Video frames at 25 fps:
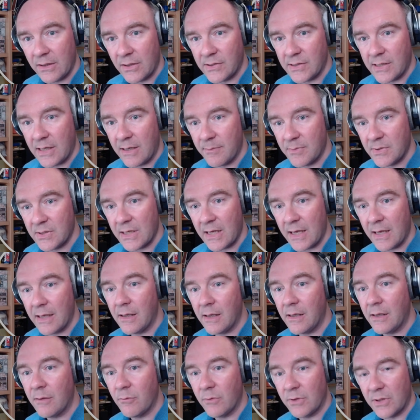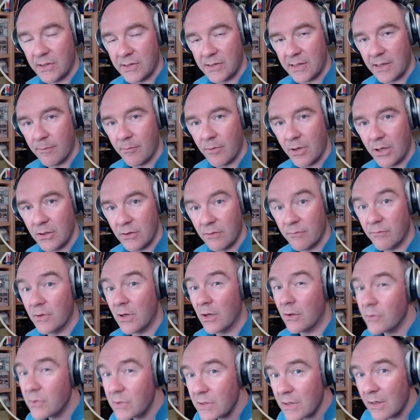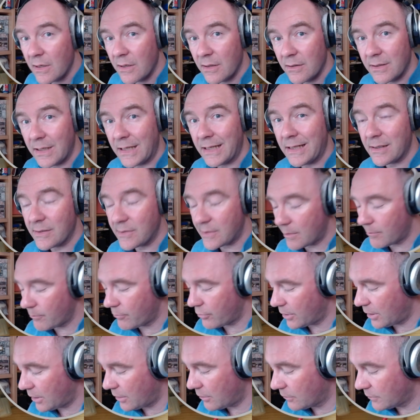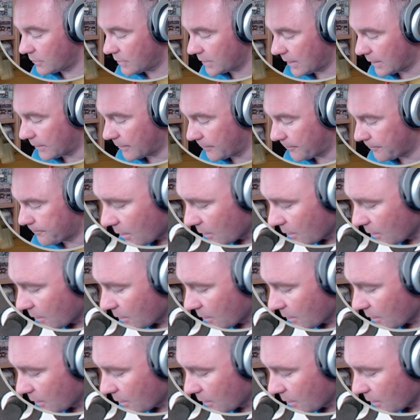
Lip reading: same scale with the same range of notes, it'll sound pretty good together.